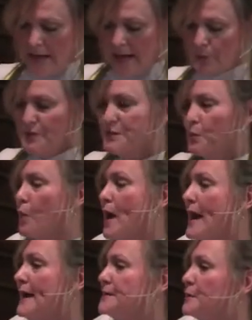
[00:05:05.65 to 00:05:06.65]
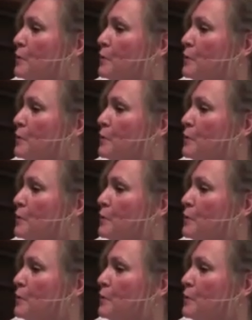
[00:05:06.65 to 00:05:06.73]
It was a way to